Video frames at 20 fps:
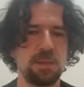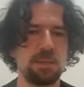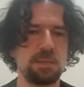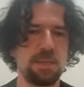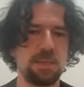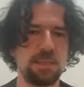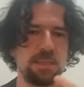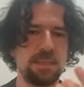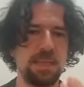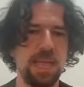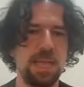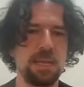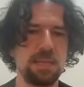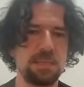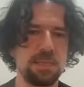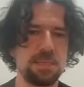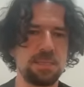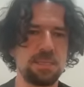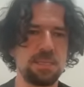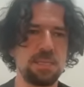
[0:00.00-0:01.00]
that take
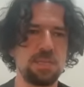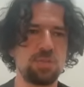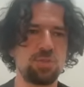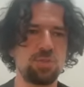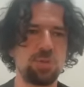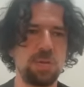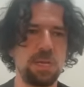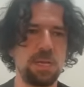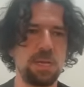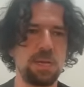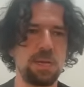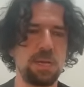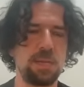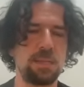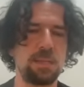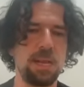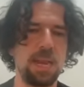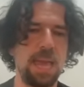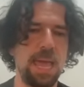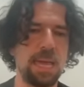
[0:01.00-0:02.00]
the C string
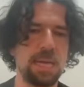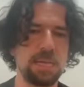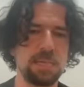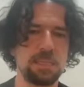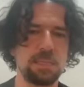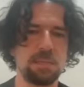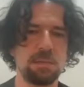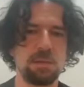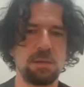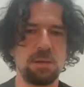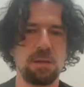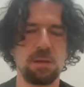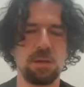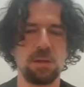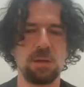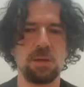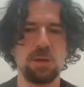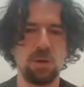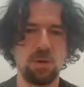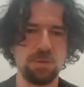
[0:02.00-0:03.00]
and length
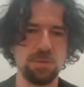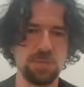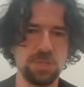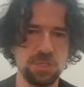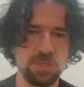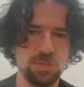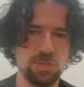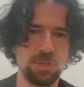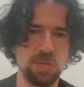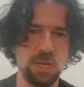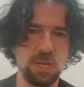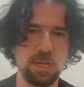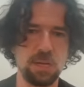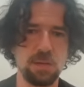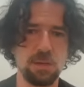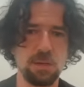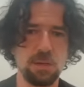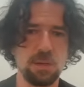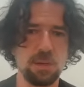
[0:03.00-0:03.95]
of the string?